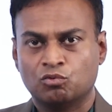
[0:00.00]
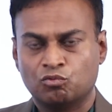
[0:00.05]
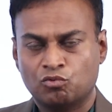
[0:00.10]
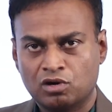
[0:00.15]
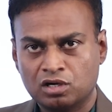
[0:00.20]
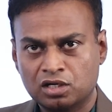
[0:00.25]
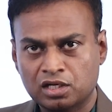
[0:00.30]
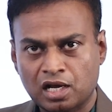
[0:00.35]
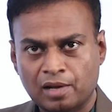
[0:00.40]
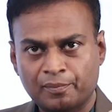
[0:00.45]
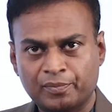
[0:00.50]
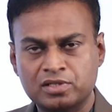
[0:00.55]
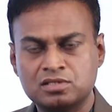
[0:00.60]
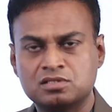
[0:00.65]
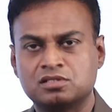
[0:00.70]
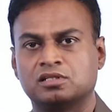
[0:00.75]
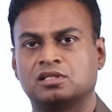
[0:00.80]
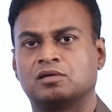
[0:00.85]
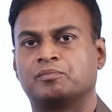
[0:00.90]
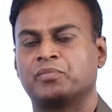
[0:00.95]
What
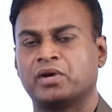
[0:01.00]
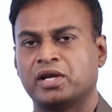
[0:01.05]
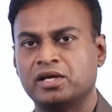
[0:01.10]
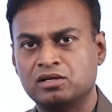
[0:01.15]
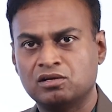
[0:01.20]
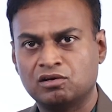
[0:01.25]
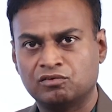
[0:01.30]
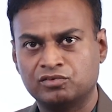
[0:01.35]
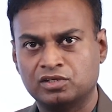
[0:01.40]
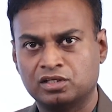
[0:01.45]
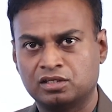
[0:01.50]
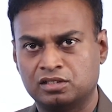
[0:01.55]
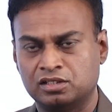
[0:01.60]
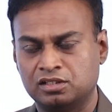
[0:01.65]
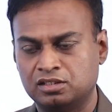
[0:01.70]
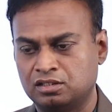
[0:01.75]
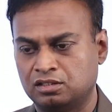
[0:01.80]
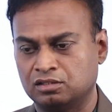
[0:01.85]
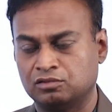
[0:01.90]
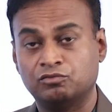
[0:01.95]
happens in the brain of the
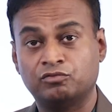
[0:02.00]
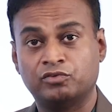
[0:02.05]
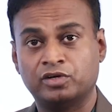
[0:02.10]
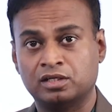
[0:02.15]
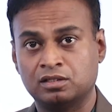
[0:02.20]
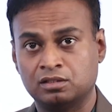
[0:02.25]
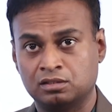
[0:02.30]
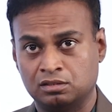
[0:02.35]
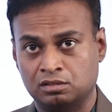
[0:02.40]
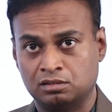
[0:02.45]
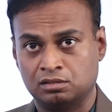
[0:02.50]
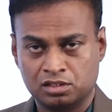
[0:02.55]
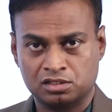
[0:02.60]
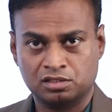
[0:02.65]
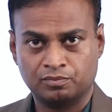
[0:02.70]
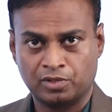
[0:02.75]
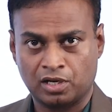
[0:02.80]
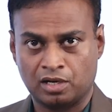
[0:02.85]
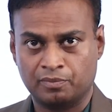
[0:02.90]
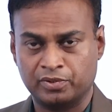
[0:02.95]
kid when
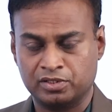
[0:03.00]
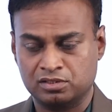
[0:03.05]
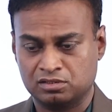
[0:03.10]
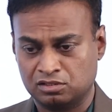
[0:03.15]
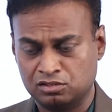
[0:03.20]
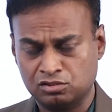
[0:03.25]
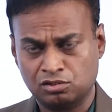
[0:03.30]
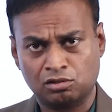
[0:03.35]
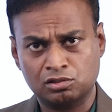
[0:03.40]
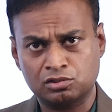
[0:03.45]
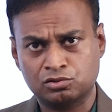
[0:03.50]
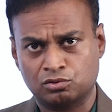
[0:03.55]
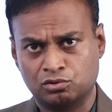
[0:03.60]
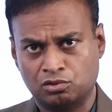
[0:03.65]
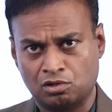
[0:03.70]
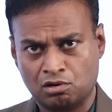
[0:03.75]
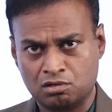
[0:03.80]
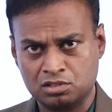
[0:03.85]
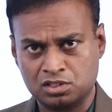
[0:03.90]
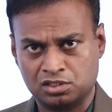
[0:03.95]
autism happens is also
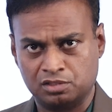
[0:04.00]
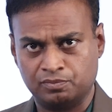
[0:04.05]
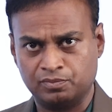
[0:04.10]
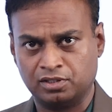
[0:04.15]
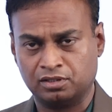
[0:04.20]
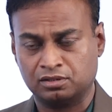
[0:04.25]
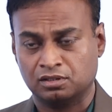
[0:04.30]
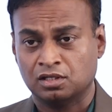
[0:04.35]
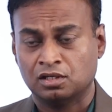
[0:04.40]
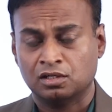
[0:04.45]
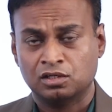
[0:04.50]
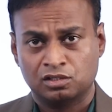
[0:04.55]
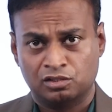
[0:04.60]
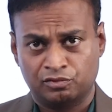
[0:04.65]
not similar.